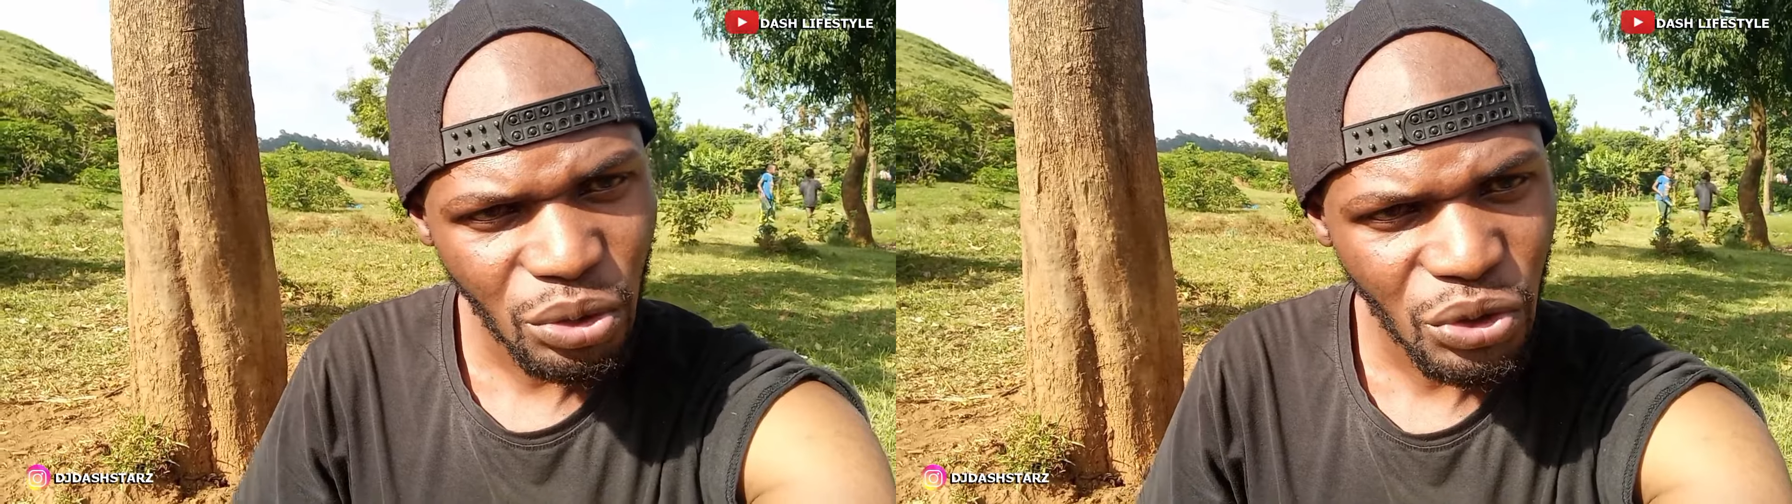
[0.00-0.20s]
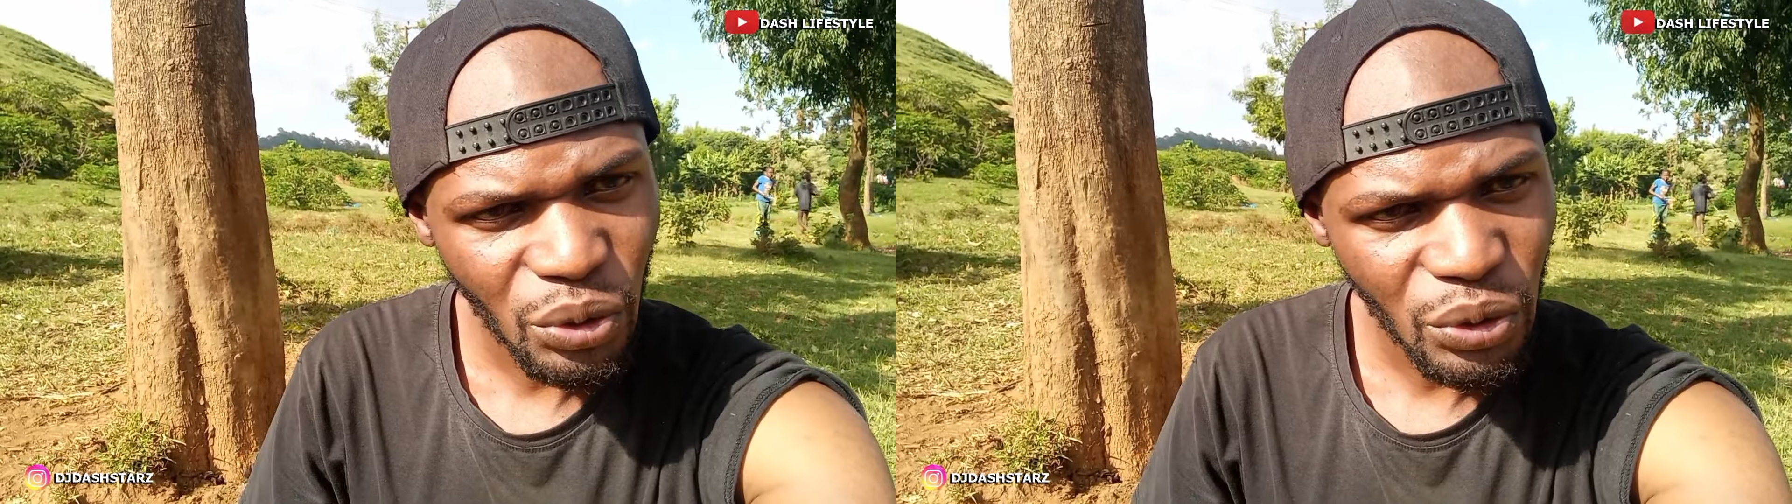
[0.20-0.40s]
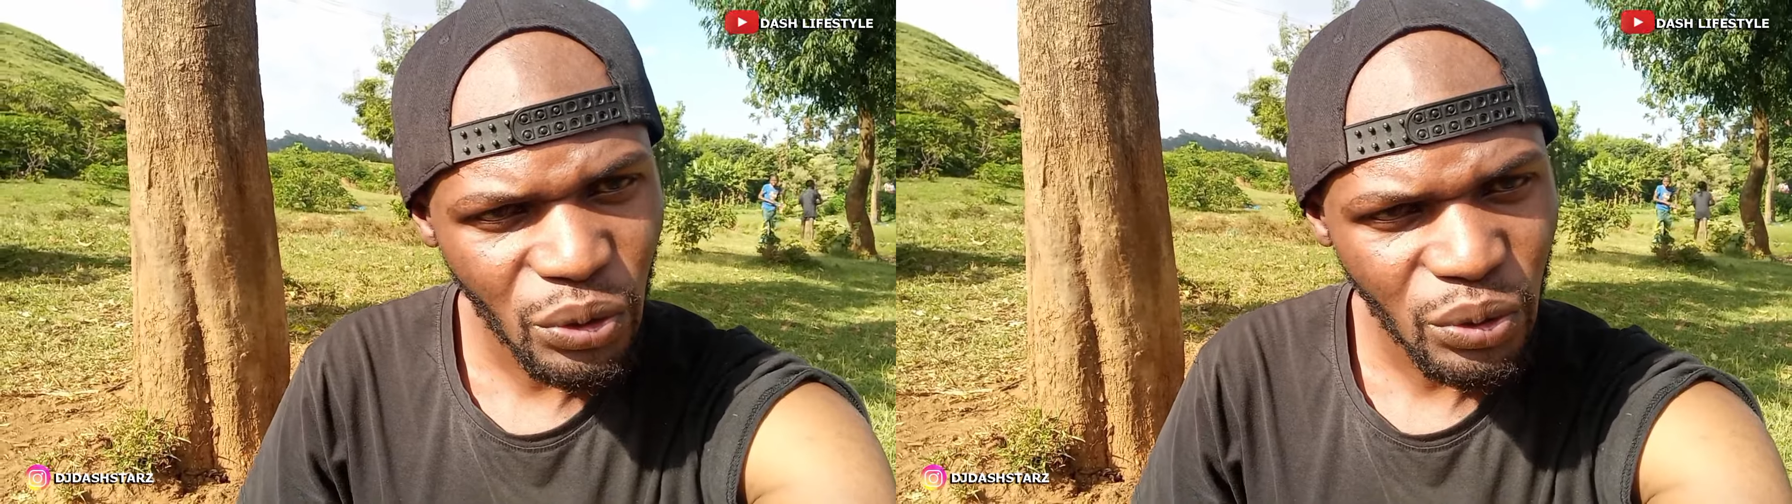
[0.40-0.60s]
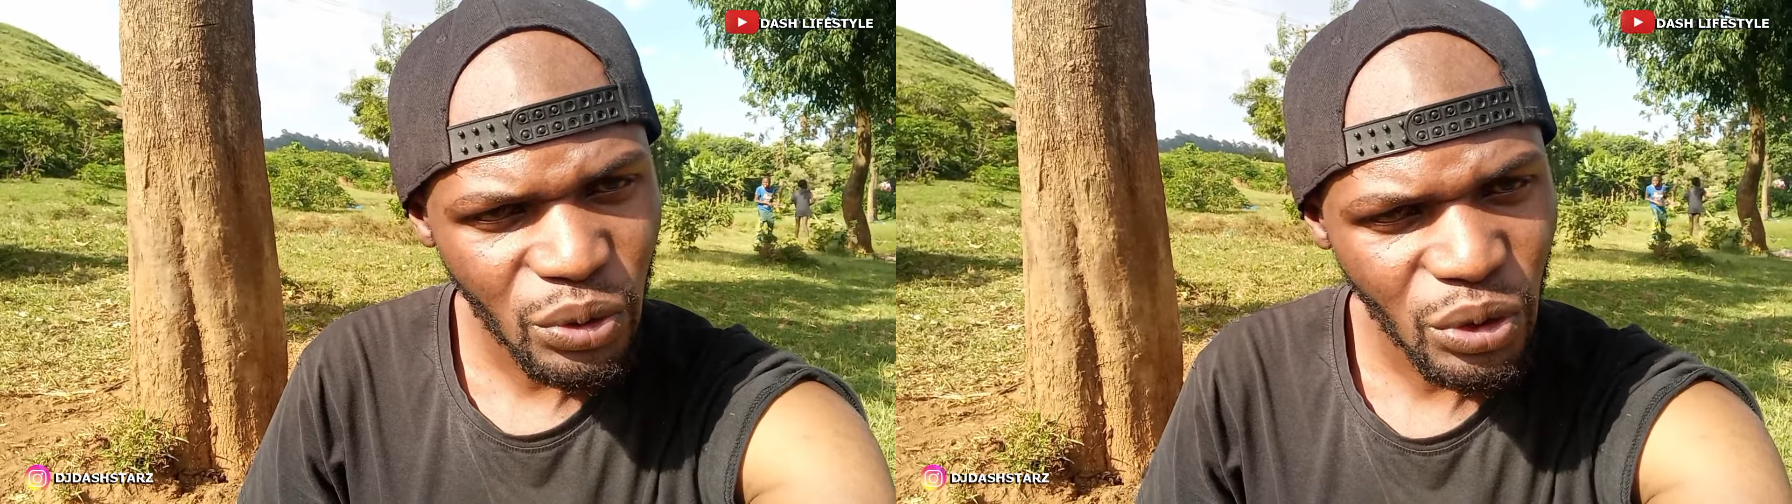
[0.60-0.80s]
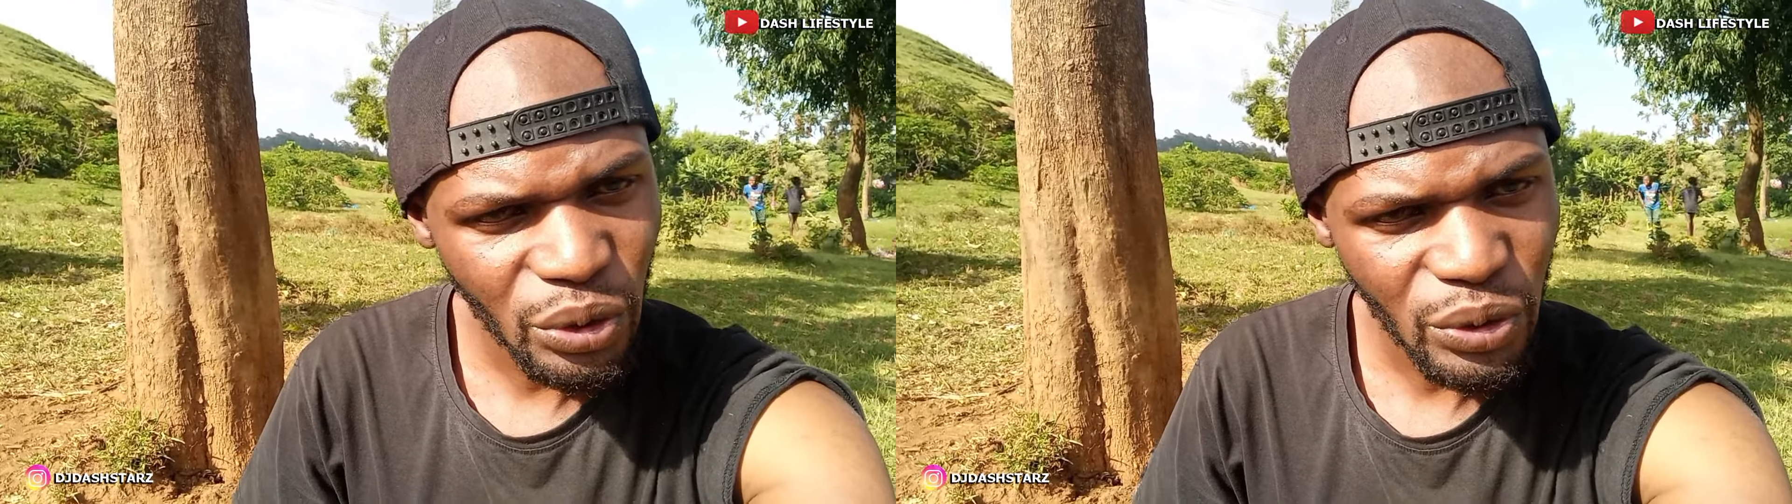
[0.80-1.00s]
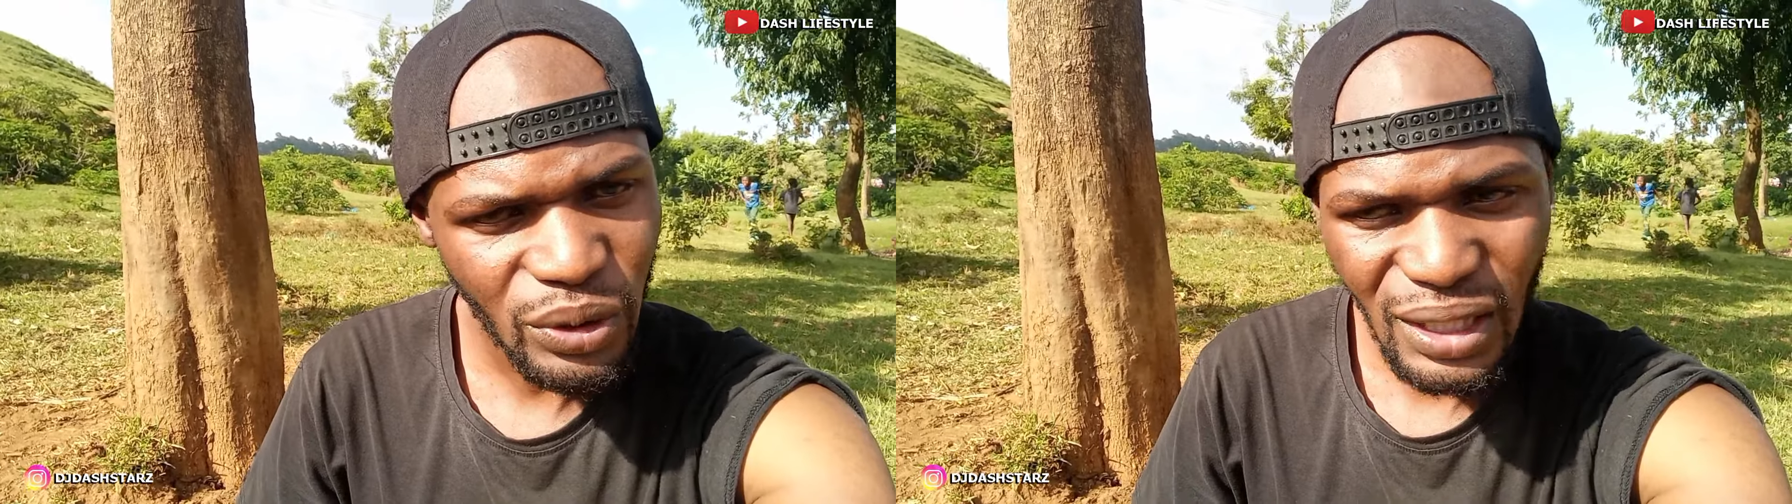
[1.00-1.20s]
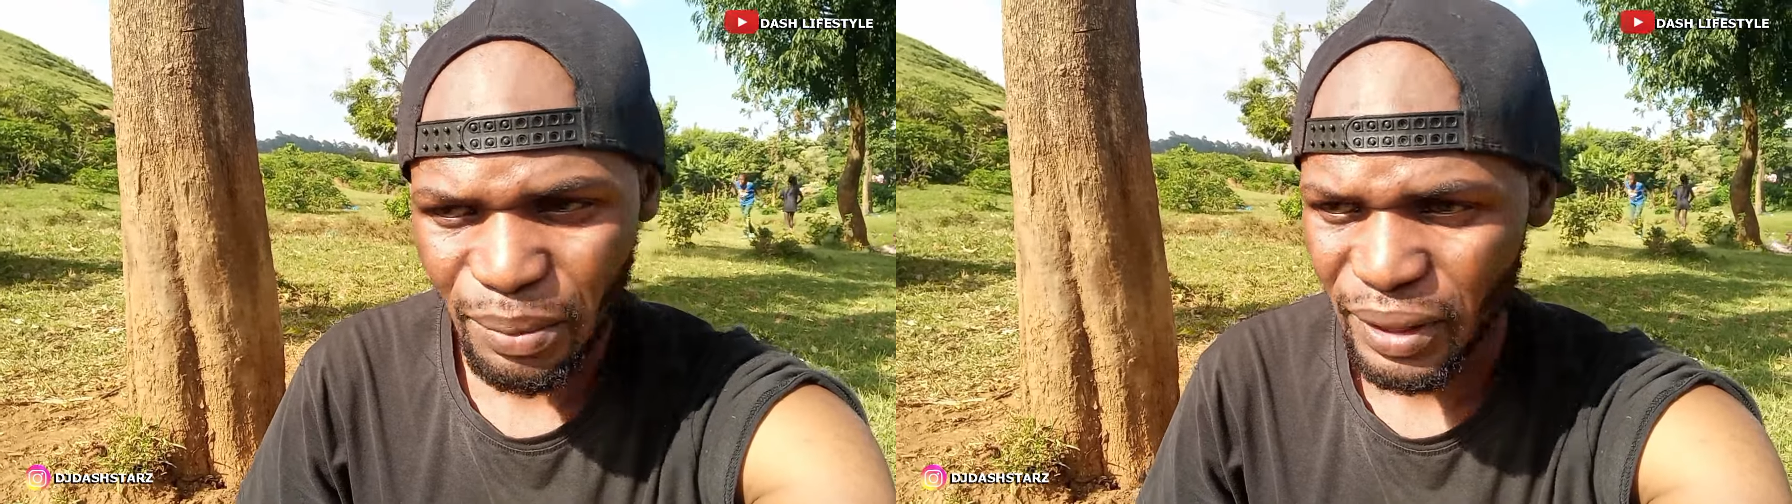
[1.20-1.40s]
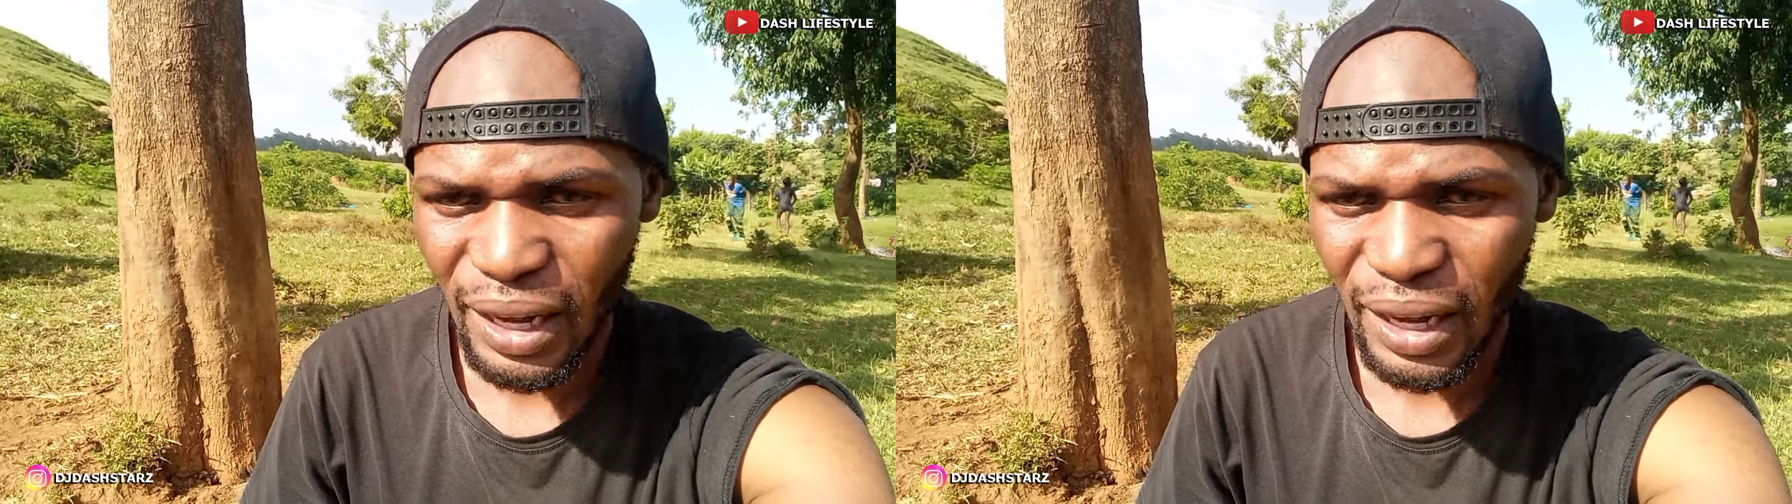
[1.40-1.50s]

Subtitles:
show you some